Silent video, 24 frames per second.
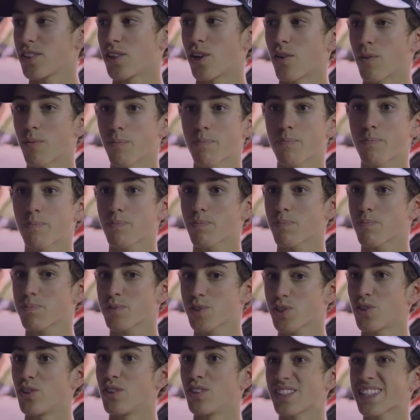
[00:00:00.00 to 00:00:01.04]
you know,
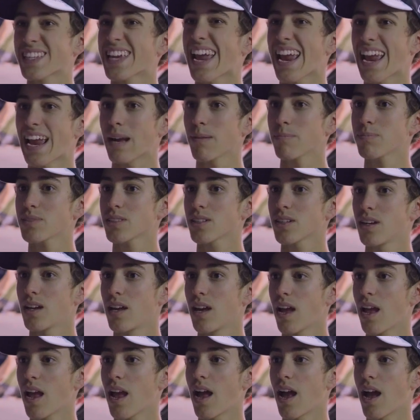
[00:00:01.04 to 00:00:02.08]
students camped.
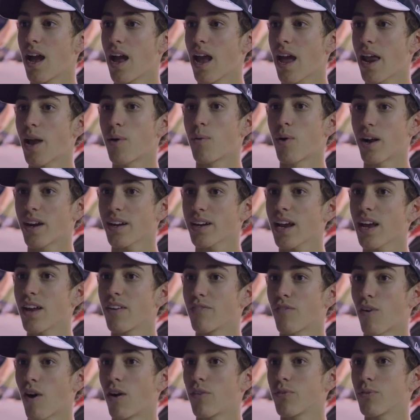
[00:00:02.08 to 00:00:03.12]
And I wanted to get
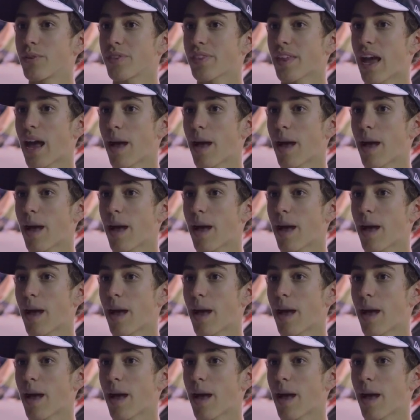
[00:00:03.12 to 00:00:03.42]
involved with